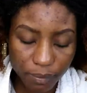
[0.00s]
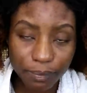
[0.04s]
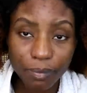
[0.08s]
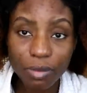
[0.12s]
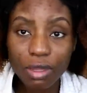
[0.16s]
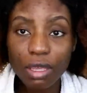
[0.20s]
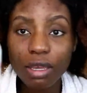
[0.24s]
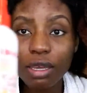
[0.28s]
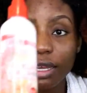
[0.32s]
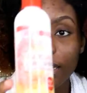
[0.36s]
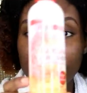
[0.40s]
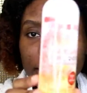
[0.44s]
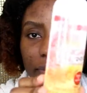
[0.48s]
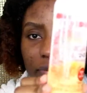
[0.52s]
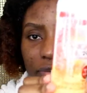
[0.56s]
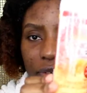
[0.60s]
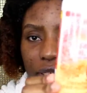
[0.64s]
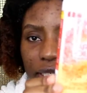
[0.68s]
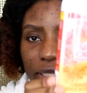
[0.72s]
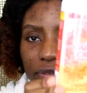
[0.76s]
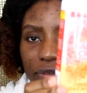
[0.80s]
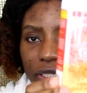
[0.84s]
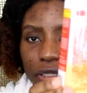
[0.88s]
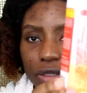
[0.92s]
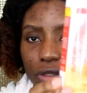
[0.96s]
all over
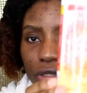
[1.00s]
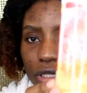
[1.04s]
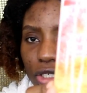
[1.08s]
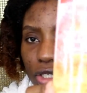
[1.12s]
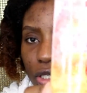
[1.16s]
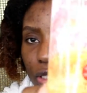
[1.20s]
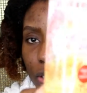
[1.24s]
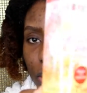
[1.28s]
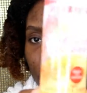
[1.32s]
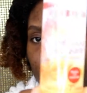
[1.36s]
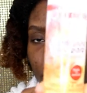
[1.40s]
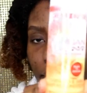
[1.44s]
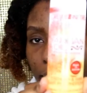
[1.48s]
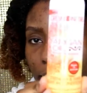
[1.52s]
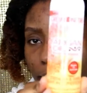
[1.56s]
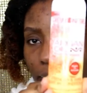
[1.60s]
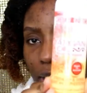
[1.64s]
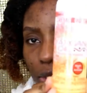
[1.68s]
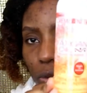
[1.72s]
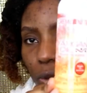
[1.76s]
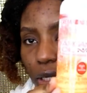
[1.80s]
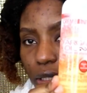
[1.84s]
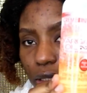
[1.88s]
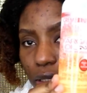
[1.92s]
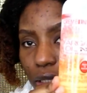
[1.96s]
again. Then I
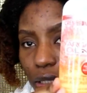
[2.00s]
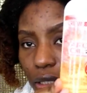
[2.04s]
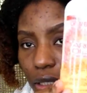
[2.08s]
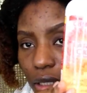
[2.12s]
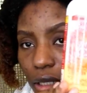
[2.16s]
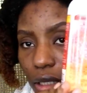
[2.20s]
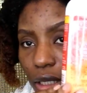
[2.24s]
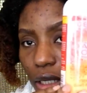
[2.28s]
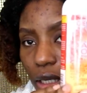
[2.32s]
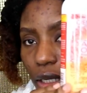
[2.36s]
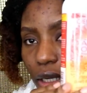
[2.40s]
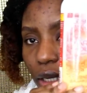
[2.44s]
use my